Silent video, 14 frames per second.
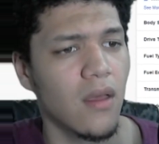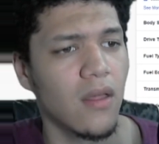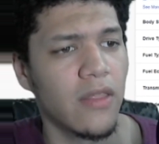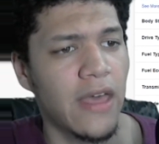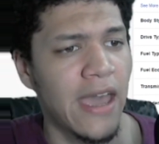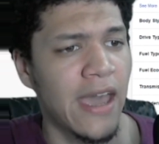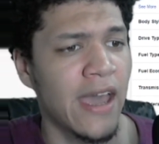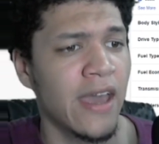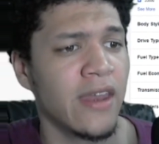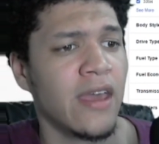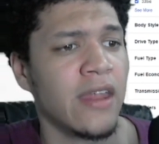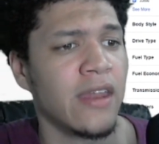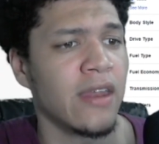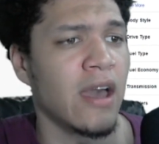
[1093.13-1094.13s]
ad
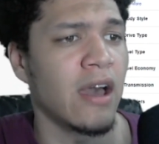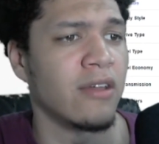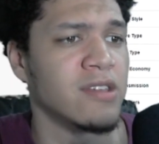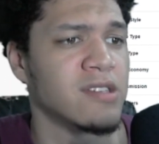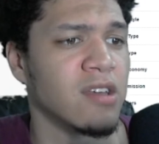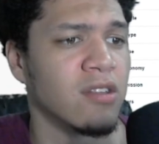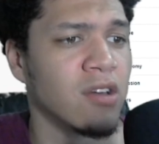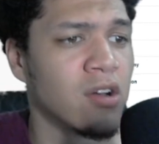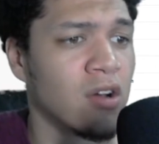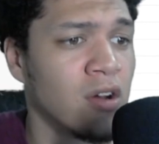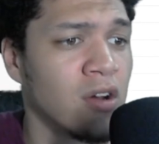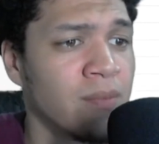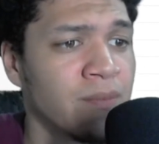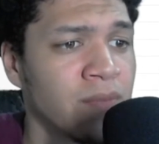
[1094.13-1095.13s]
and how they sell the
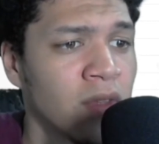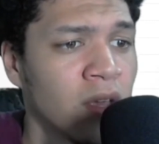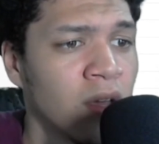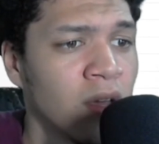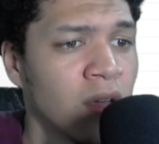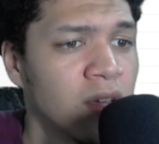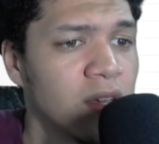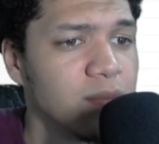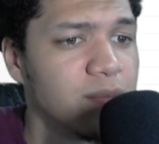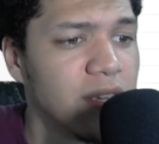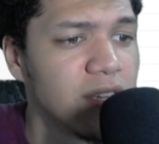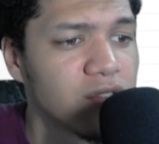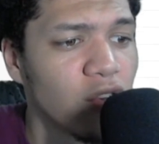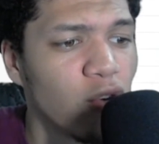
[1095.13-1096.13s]
car. It's
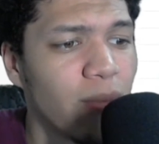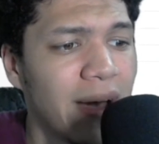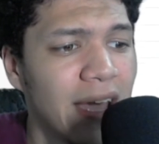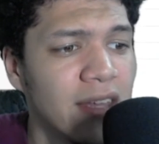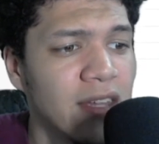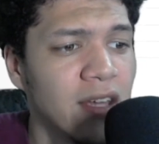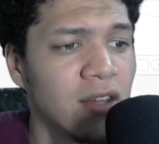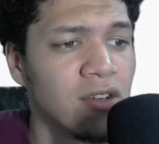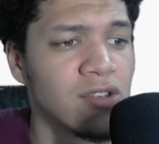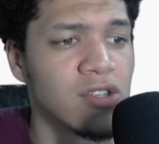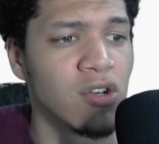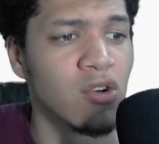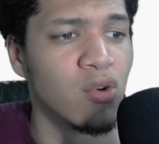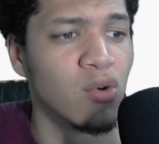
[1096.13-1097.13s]
being sold by a dealer,
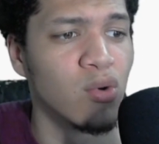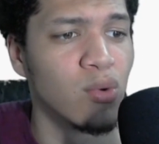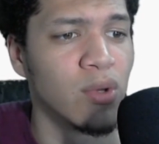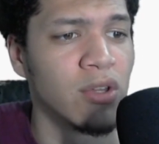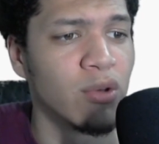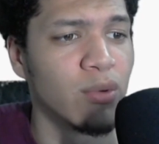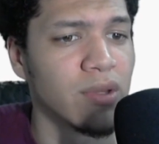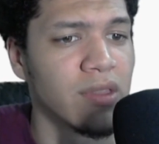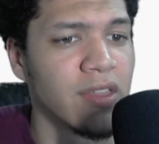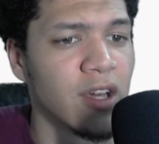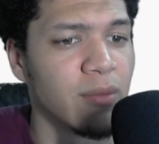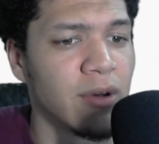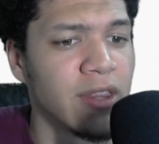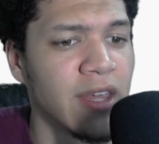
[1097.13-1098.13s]
so you know what to
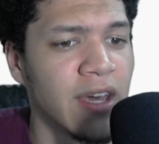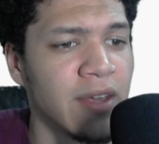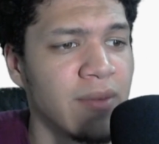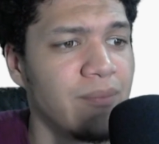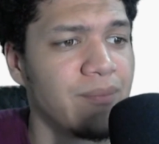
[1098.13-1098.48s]
think about that.